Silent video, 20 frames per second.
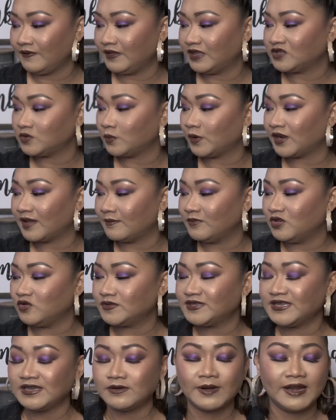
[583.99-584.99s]
That's what I'm
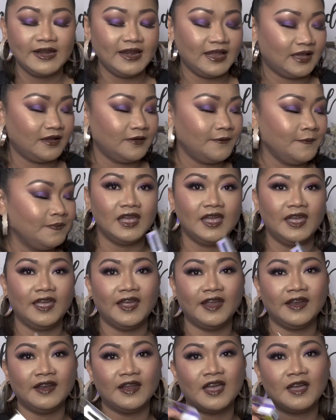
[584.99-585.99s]
using right now,
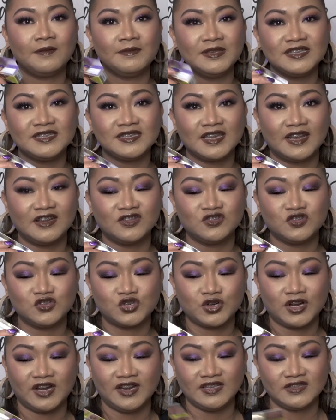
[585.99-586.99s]
and I'm excited to
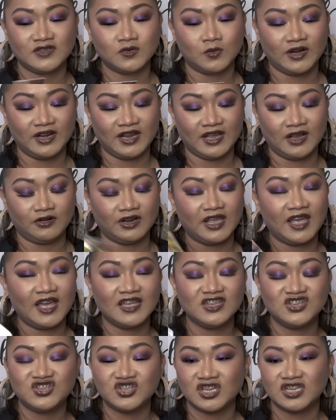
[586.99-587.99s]
try this one out.
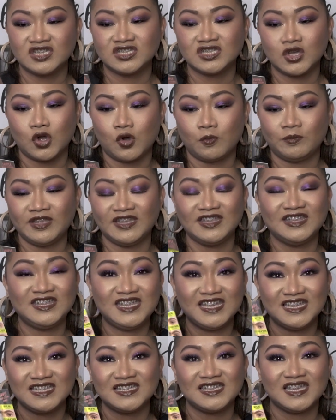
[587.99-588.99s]
I just hope that
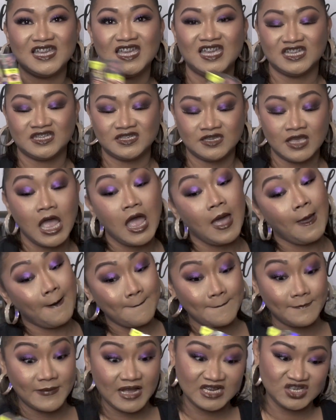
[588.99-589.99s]
this is
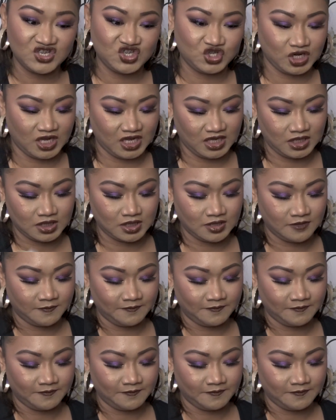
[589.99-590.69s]
my shade.